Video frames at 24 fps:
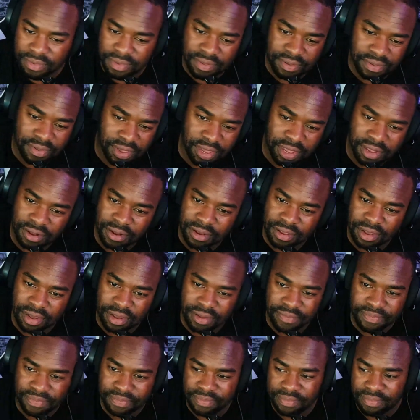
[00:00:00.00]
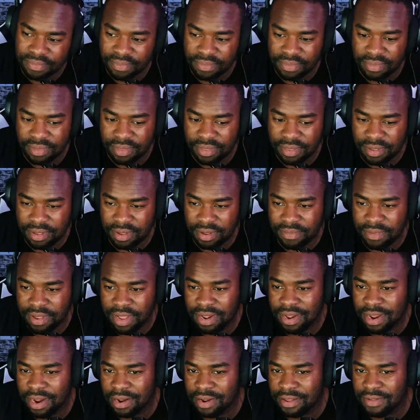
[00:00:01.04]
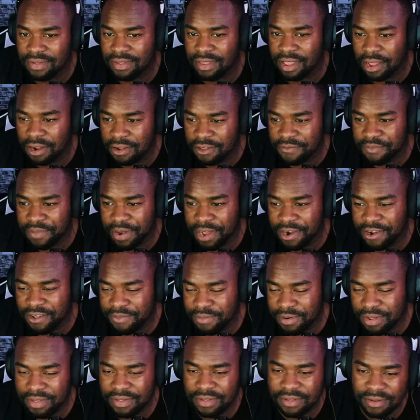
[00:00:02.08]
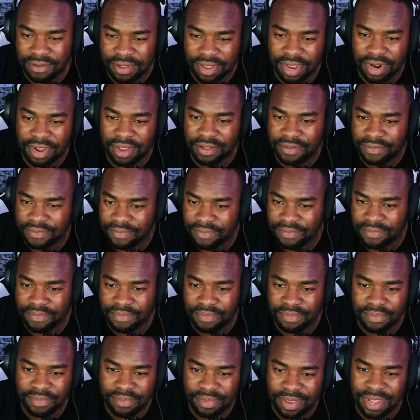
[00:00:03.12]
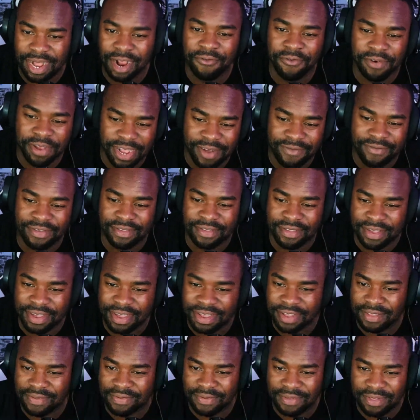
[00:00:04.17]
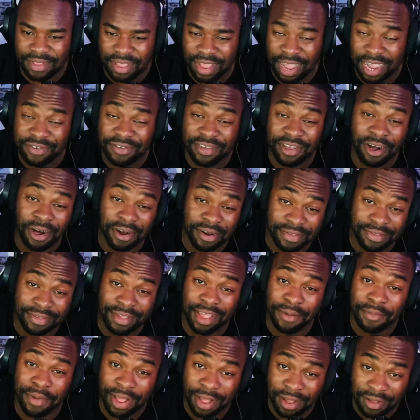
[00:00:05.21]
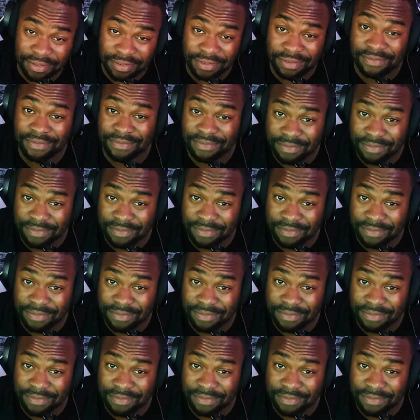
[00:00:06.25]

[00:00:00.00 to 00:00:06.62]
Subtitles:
Snake all day. I'm not technically scared of spiders, but it's still kind of... I really have a snake. I actually caught a snake at my house